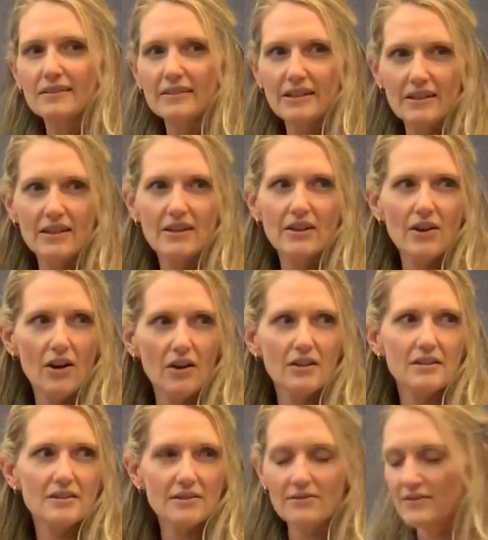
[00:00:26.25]
leading
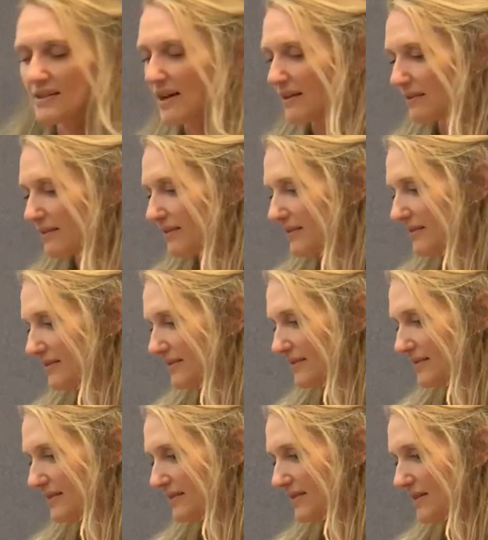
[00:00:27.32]
cause of death
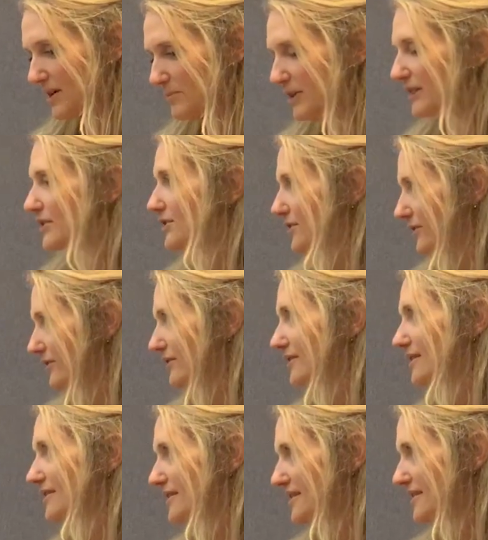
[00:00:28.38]
among
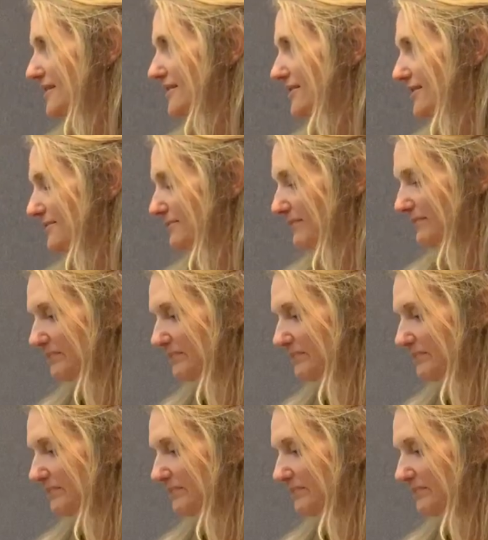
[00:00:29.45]
children and teens.